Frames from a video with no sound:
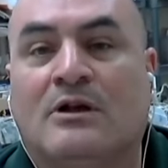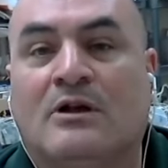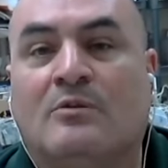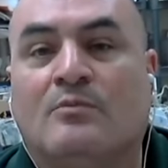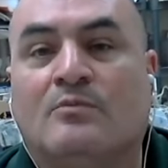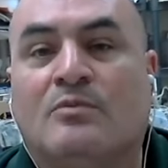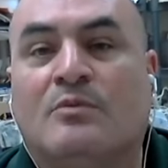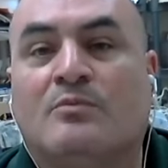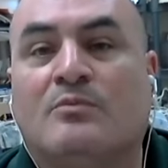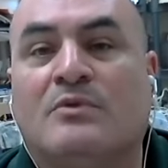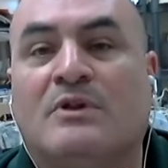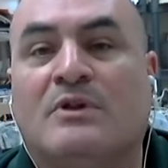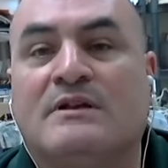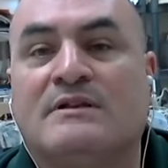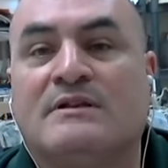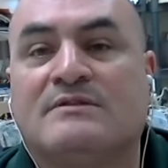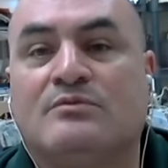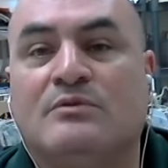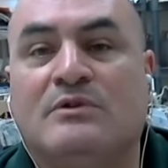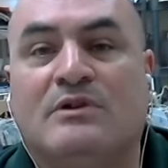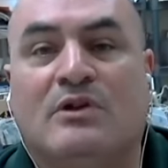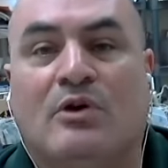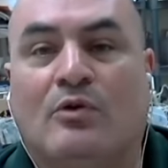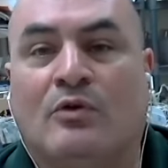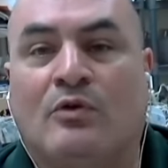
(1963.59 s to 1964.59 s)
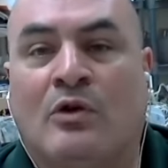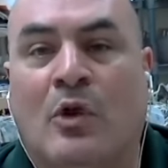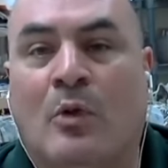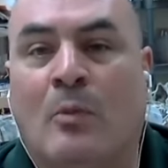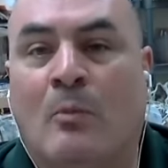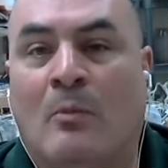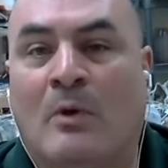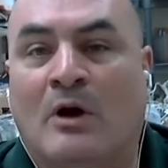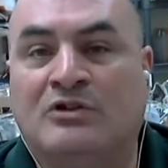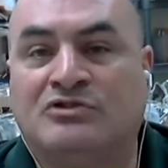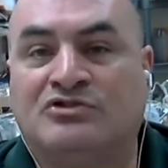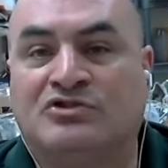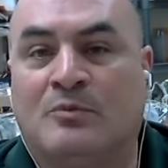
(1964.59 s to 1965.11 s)
But because we don't know
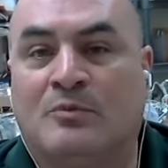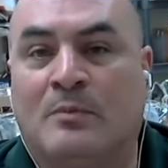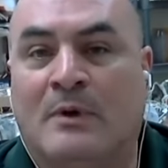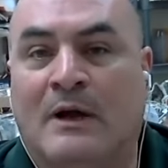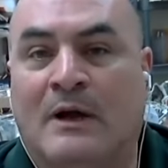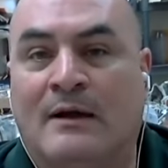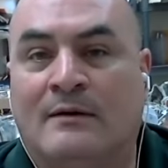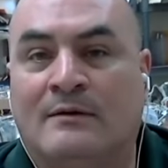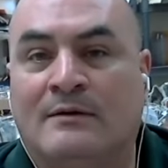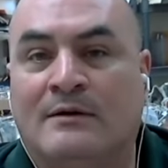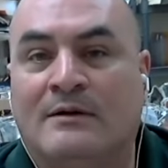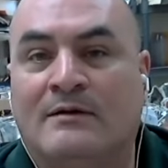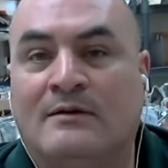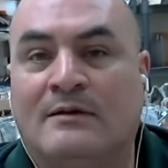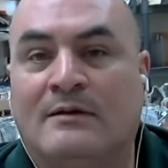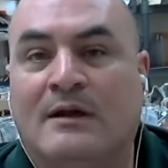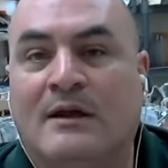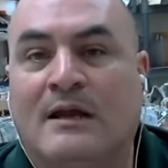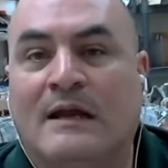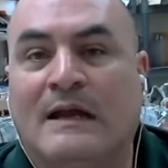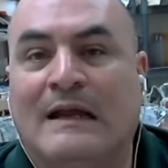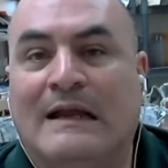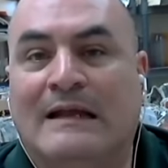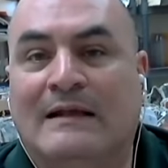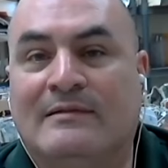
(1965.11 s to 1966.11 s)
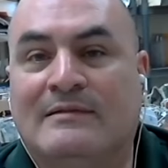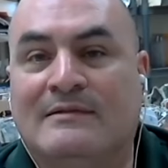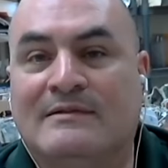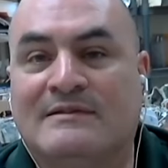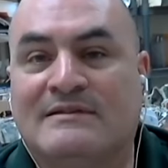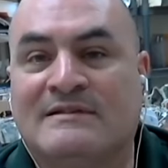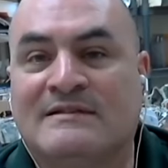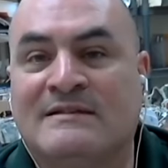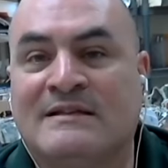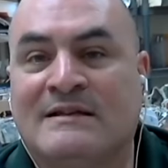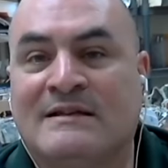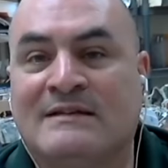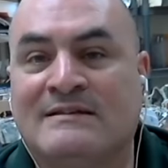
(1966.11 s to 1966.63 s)
much about it, in the
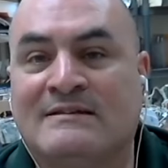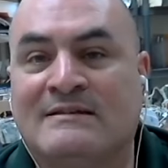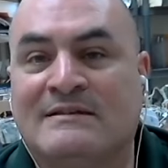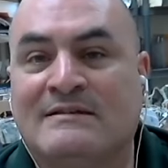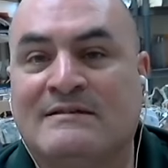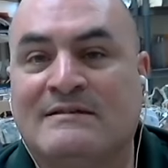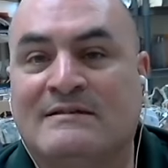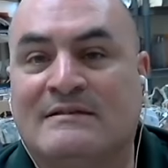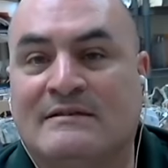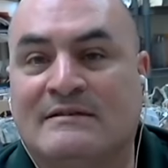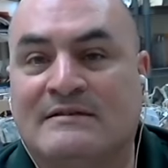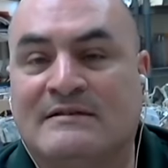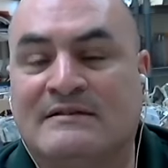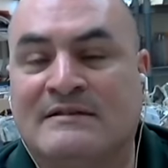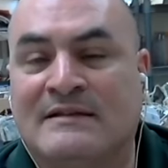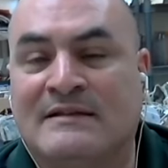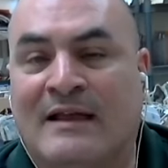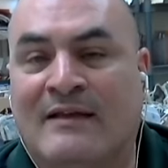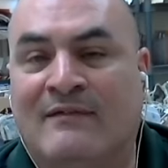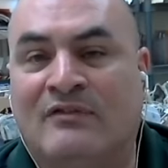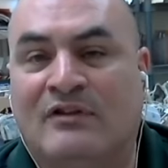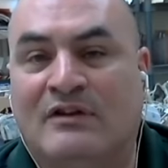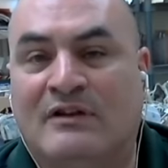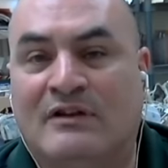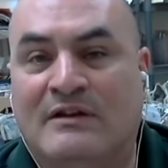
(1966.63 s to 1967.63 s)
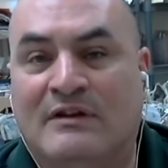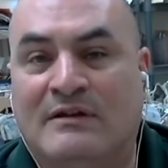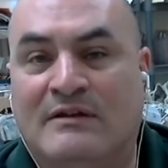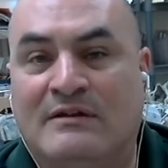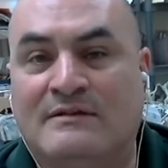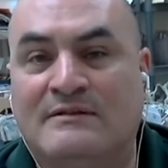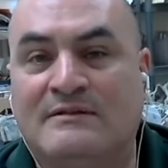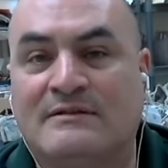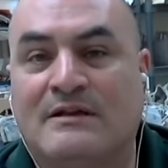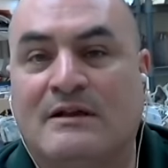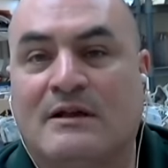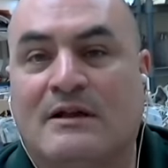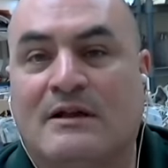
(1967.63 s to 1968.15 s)
60s and
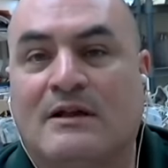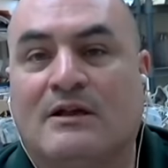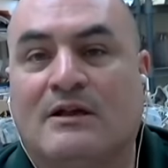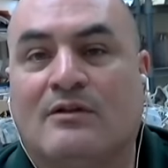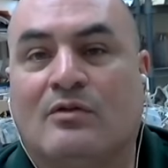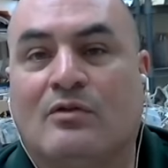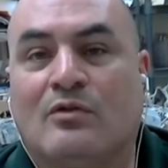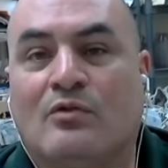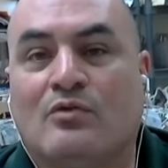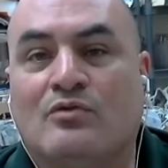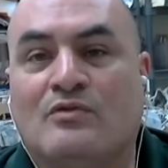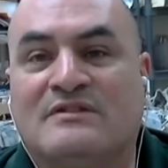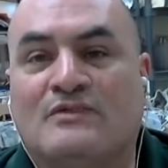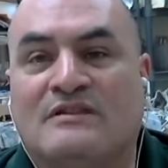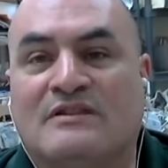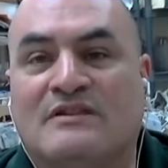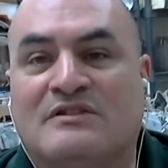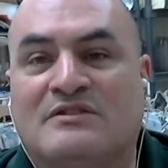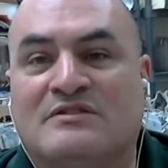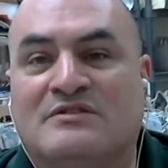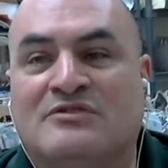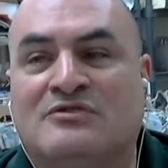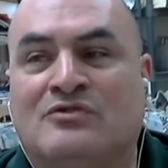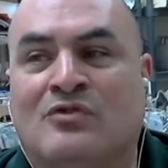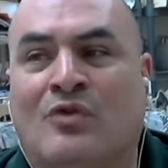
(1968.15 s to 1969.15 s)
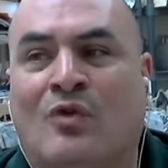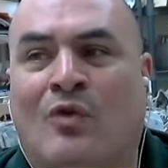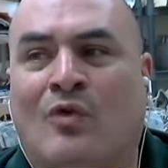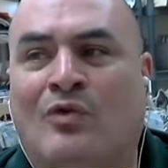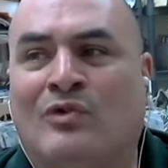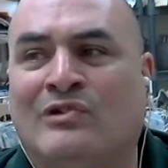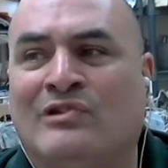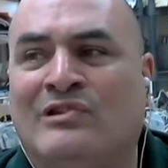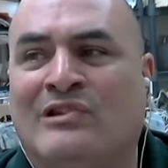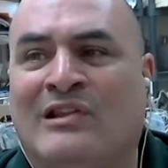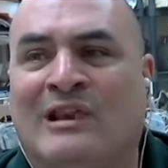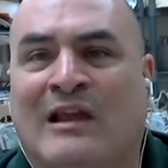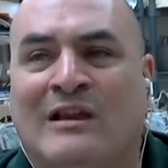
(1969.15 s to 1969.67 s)
70s, there was this
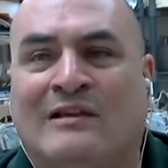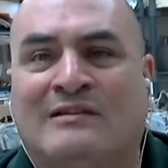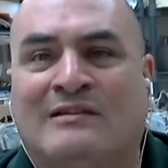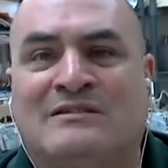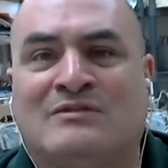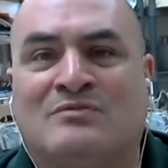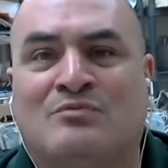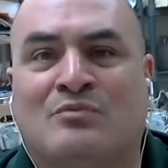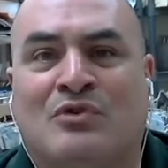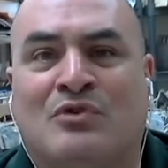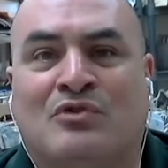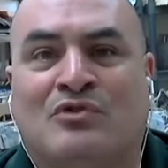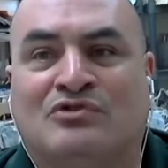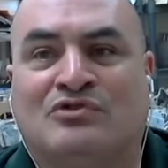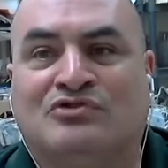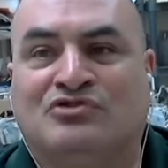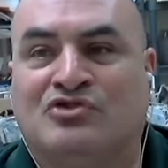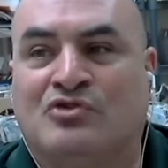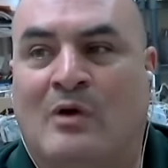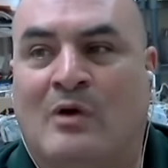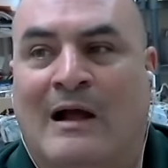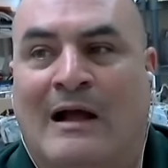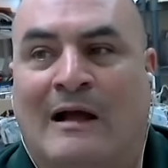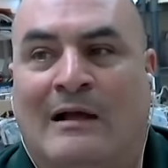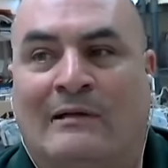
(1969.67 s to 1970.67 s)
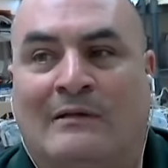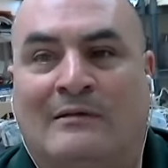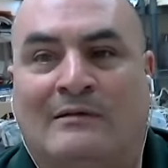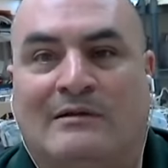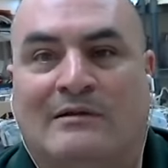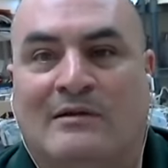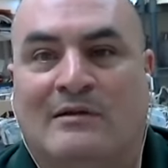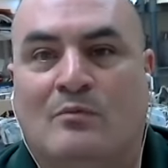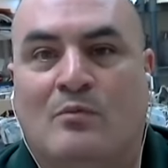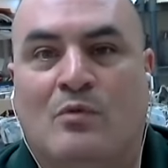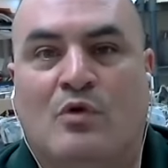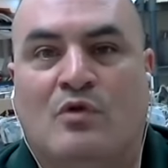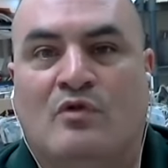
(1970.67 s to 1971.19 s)
Toltec
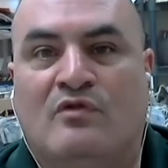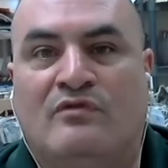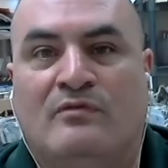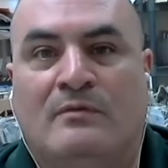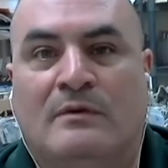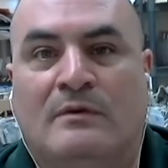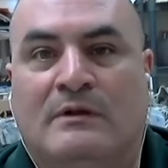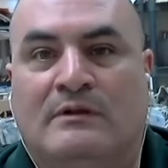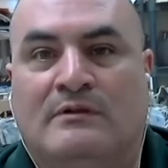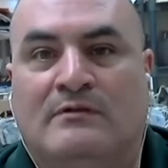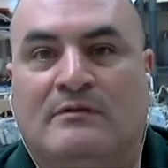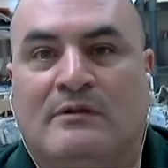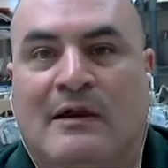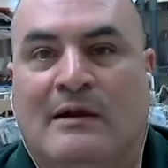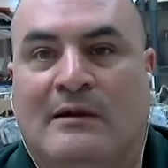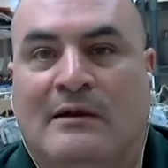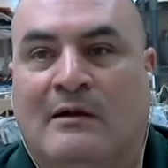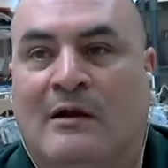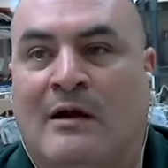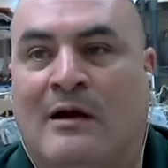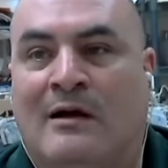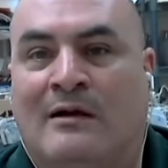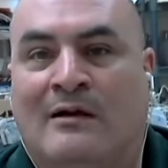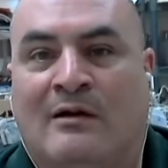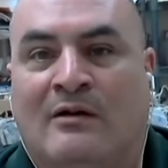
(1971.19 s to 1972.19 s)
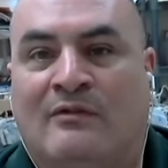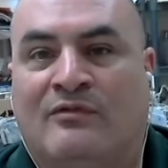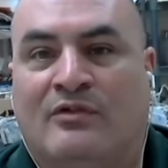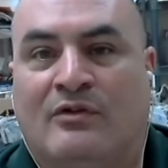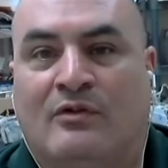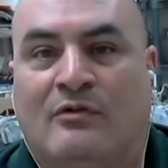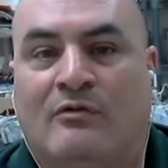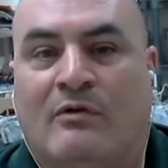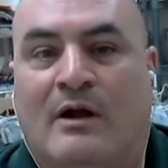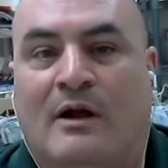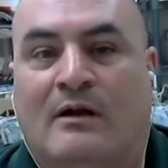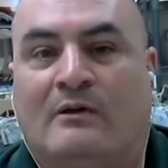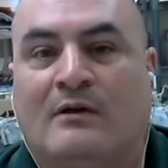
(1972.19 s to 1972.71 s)
spirituality movement that got off the
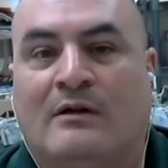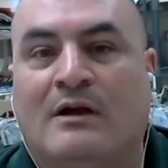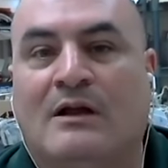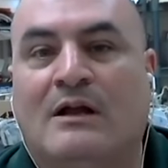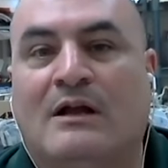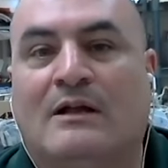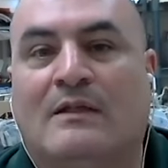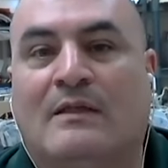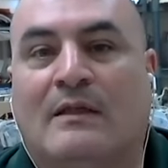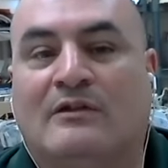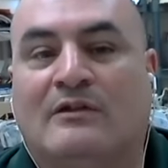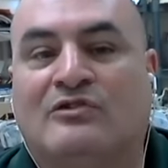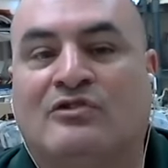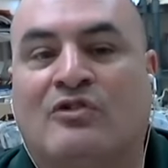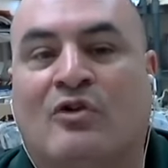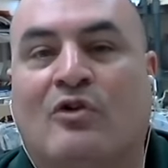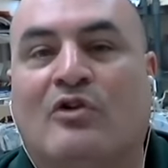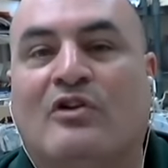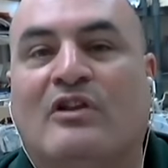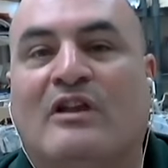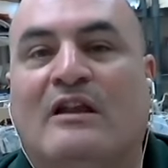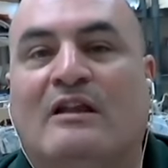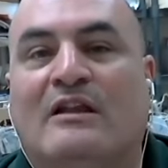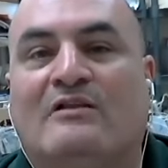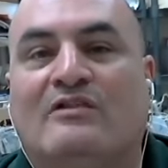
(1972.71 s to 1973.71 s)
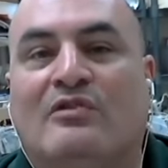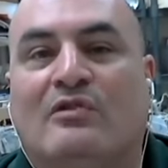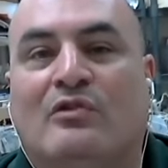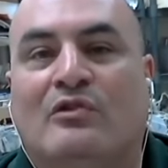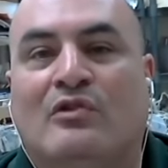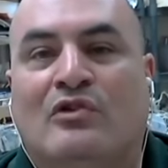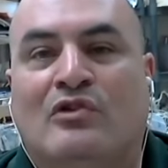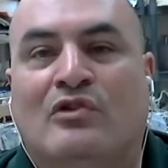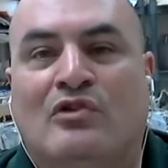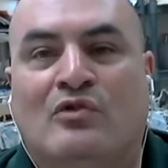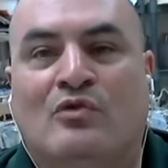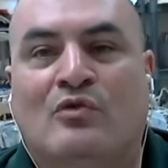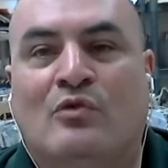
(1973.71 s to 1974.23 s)
ground that turned into the
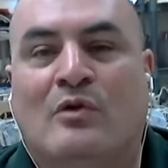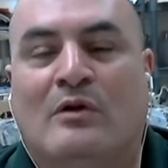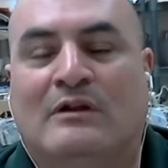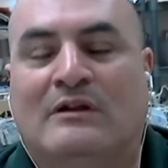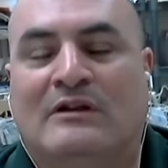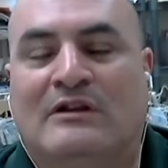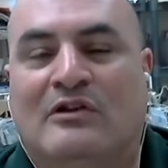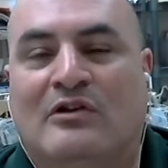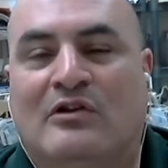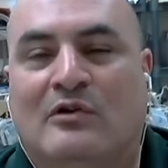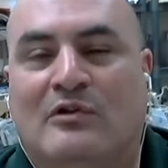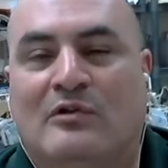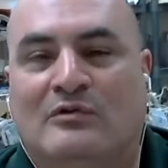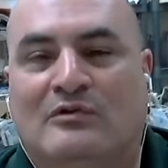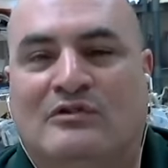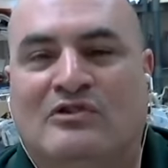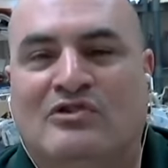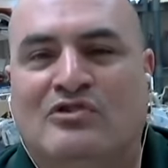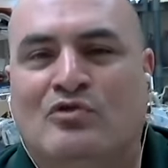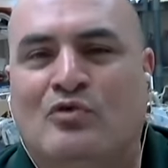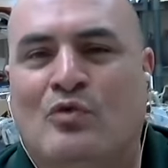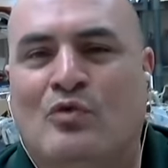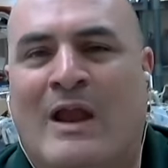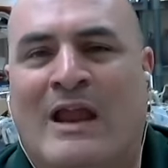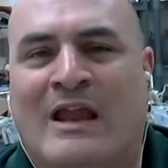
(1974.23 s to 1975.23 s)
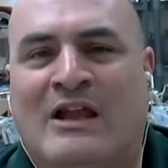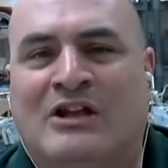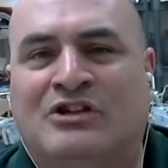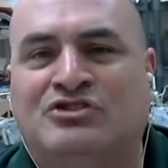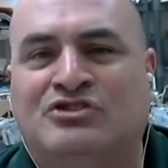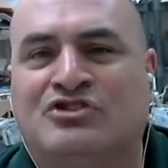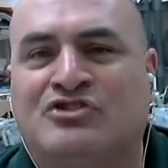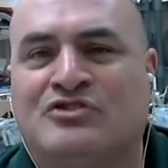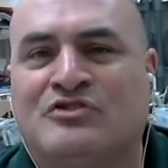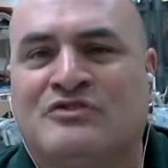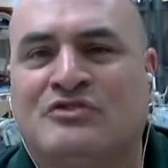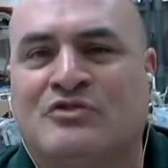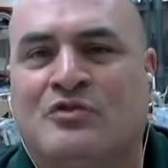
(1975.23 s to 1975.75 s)
new age
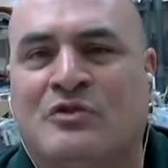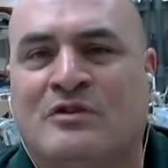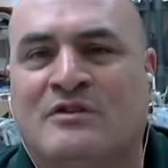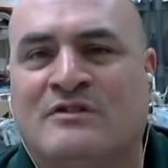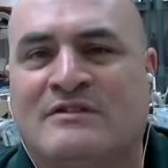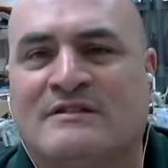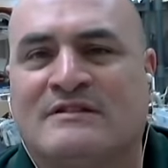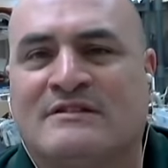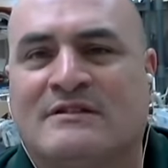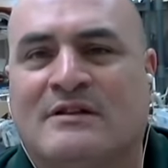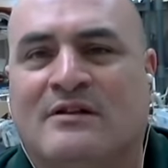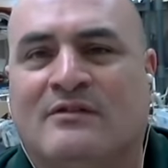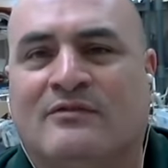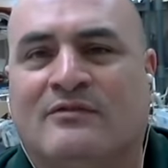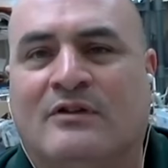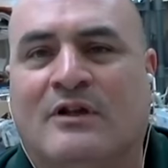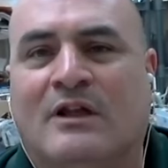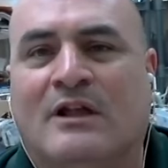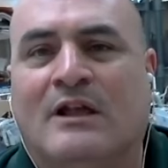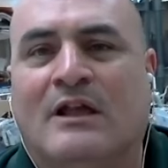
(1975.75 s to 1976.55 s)
sort of stuff.